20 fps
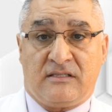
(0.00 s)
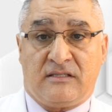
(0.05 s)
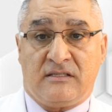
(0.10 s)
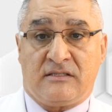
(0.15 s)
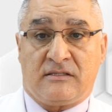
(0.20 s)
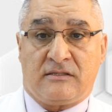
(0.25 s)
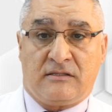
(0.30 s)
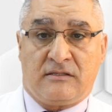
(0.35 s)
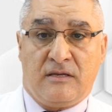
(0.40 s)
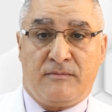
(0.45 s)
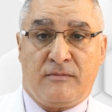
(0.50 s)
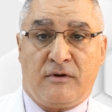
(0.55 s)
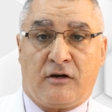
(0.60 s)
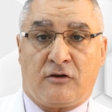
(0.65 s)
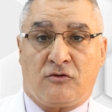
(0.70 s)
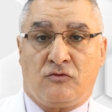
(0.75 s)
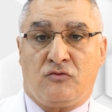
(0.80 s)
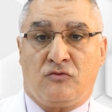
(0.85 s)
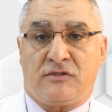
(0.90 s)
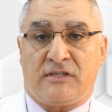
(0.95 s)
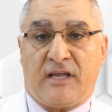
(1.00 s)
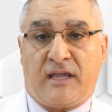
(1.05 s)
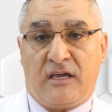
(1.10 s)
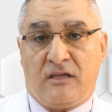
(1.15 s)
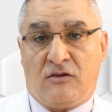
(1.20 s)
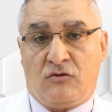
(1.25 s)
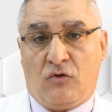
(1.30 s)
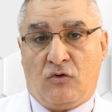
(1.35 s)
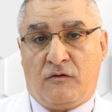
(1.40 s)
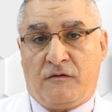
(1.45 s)
It is similar to the
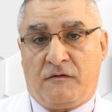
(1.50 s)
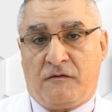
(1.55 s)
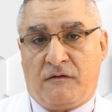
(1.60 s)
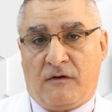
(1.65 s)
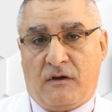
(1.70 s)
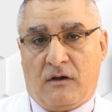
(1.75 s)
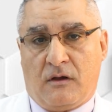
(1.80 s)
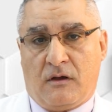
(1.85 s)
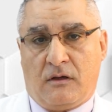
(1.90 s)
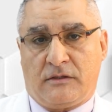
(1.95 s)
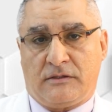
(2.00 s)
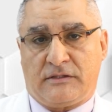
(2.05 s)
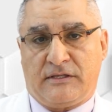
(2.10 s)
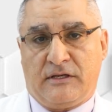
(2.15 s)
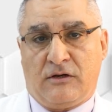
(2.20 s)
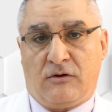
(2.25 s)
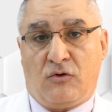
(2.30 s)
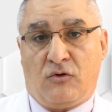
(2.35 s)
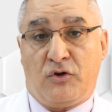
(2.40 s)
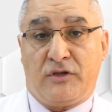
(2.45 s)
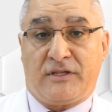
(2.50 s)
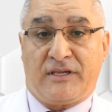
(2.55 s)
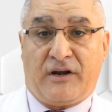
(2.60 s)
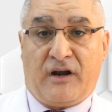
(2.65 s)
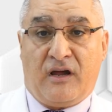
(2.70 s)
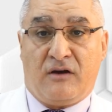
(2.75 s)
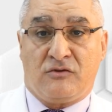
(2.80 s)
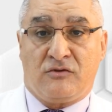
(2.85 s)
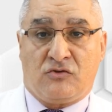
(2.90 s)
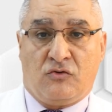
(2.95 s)
kit of celluloid
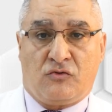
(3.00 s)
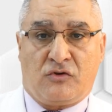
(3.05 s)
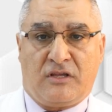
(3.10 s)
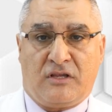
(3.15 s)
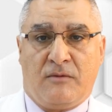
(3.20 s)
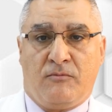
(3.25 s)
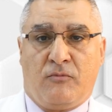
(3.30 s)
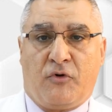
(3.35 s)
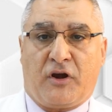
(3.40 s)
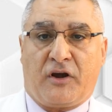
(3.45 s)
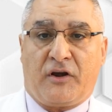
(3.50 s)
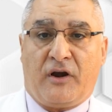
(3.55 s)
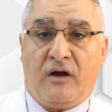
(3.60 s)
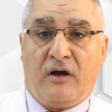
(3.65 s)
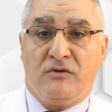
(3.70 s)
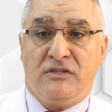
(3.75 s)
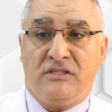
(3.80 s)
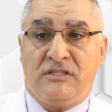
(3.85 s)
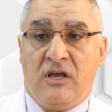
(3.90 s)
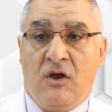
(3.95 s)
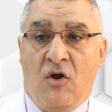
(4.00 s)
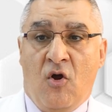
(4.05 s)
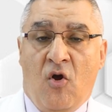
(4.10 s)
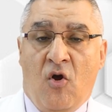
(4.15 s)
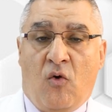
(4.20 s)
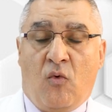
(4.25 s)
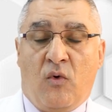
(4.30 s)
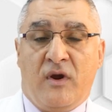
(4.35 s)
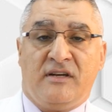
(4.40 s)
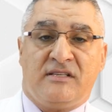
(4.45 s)
crowns or temporary crowns,
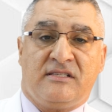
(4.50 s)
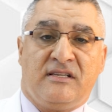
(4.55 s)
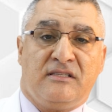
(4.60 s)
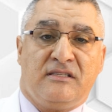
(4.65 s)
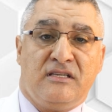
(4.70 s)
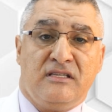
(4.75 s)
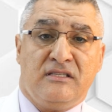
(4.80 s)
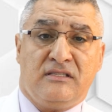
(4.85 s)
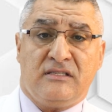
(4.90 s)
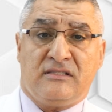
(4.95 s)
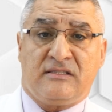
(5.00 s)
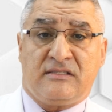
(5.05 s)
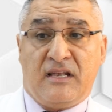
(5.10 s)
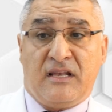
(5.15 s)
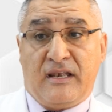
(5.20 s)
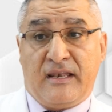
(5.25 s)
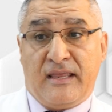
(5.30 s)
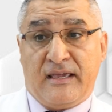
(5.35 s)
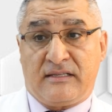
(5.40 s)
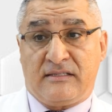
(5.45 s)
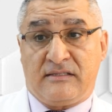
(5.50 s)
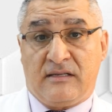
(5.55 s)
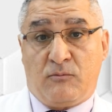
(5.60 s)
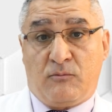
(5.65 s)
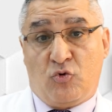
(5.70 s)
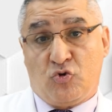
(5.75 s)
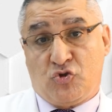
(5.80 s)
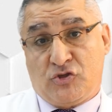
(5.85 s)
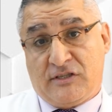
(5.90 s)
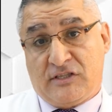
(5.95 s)
where the dentist selects the
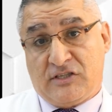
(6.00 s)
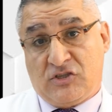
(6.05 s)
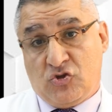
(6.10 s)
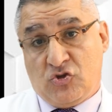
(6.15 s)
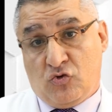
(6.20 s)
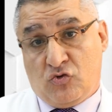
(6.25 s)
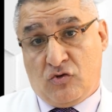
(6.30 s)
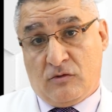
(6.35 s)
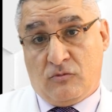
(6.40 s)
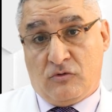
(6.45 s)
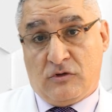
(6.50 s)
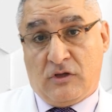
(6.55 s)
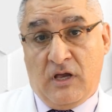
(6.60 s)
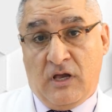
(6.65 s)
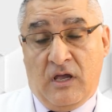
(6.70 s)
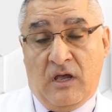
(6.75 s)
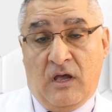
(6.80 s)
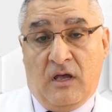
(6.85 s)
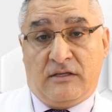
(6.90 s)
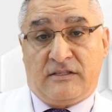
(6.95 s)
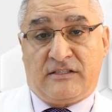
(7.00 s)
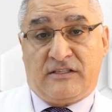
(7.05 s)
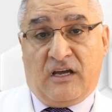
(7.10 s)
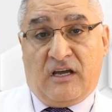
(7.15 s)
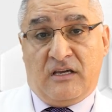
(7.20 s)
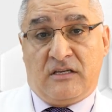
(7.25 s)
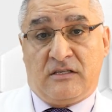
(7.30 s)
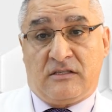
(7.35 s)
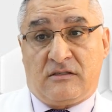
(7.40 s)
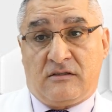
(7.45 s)
most suitable
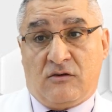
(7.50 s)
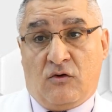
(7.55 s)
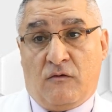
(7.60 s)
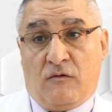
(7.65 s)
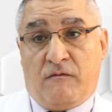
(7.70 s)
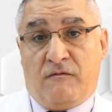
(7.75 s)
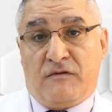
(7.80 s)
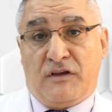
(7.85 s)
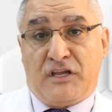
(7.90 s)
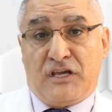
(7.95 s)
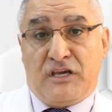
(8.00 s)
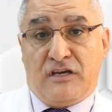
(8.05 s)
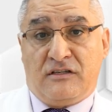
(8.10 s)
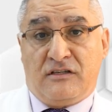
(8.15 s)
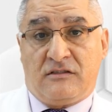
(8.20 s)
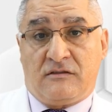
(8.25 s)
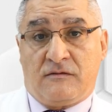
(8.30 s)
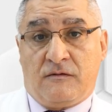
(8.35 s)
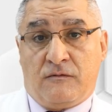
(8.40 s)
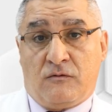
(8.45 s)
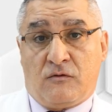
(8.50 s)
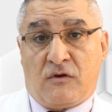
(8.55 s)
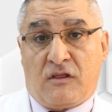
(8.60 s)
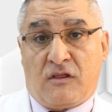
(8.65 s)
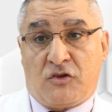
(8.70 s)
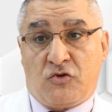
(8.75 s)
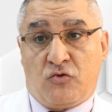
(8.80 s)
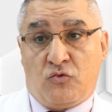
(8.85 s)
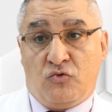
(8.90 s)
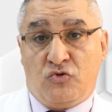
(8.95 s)
size of veneers for
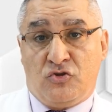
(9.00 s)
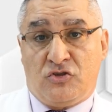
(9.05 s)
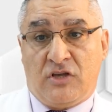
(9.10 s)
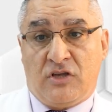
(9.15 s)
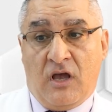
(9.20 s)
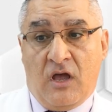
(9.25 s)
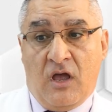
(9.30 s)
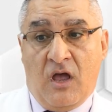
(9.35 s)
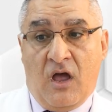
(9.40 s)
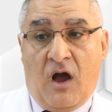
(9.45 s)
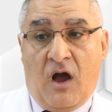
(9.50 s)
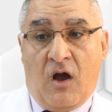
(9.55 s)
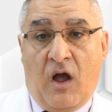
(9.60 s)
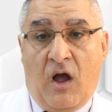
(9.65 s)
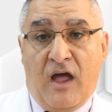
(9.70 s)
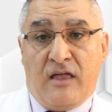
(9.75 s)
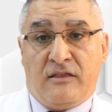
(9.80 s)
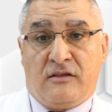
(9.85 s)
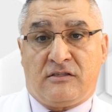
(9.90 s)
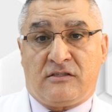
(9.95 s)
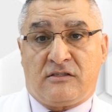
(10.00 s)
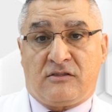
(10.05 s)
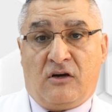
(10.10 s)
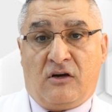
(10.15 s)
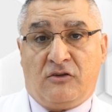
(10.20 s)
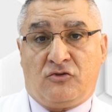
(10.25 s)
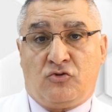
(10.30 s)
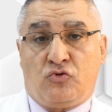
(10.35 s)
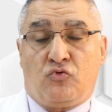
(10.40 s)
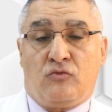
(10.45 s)
the tooth and
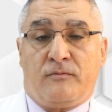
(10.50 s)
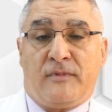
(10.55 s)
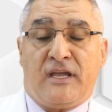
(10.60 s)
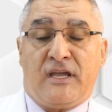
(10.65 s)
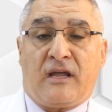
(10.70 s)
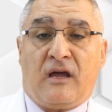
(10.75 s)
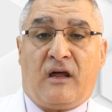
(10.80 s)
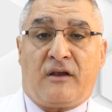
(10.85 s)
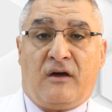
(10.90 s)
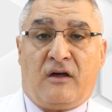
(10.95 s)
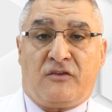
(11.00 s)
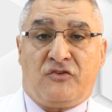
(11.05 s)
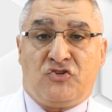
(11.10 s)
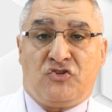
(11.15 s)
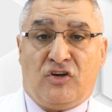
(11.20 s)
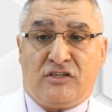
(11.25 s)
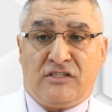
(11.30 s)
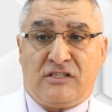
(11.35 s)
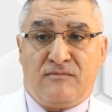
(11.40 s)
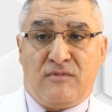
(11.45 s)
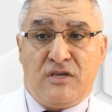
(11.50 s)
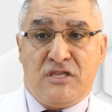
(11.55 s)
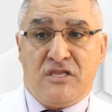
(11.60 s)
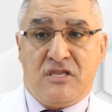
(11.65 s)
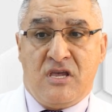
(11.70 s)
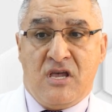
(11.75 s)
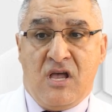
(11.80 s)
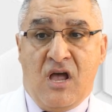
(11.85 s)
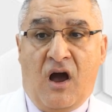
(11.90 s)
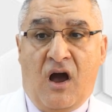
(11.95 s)
start to make an
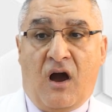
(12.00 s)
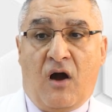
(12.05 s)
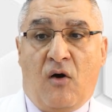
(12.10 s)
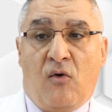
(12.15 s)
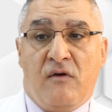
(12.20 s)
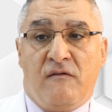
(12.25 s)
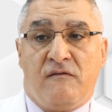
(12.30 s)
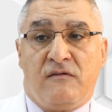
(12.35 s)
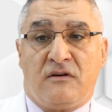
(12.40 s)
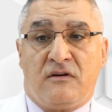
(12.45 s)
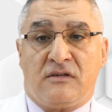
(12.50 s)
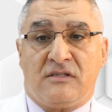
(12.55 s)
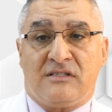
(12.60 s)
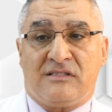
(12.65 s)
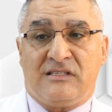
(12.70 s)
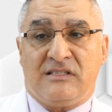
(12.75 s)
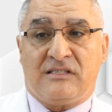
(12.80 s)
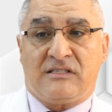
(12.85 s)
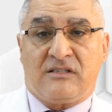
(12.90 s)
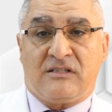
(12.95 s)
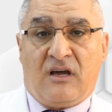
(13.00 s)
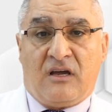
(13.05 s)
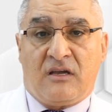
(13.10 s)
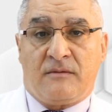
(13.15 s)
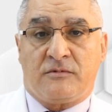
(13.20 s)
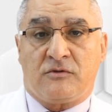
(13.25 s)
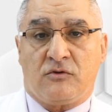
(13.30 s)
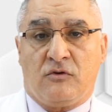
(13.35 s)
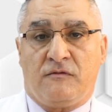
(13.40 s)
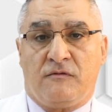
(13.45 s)
adjustment. However, these
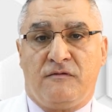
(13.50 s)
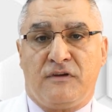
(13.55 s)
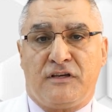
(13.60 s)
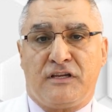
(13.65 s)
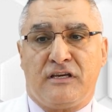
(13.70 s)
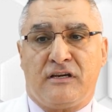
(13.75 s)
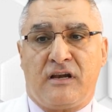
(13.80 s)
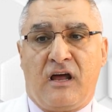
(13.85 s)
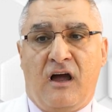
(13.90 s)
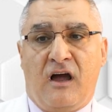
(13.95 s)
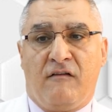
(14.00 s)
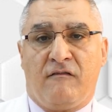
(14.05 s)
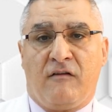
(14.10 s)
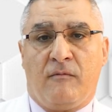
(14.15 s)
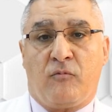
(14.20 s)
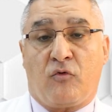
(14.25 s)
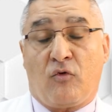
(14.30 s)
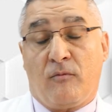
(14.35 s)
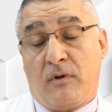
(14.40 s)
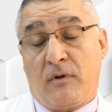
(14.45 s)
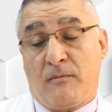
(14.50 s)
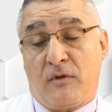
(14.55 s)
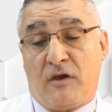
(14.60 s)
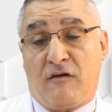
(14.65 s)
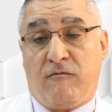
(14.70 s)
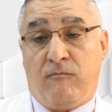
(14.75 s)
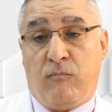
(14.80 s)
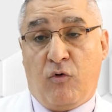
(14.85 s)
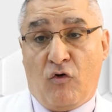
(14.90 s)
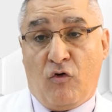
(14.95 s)
types of veneer have a problem
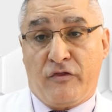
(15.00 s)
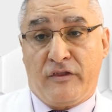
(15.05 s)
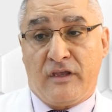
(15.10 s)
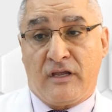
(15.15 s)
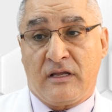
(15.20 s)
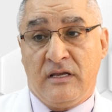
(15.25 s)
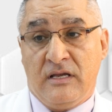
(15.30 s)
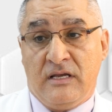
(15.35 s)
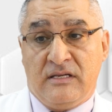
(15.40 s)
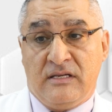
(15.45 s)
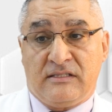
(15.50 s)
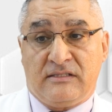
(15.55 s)
if bonding.